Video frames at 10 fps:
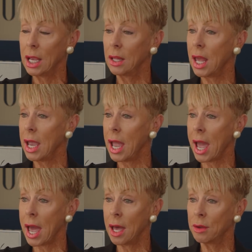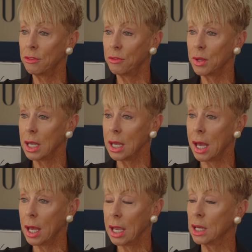they have
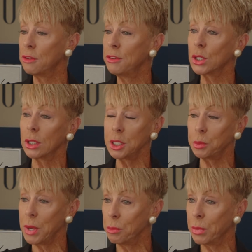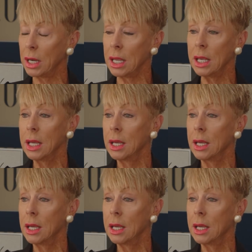inefficiently spent money,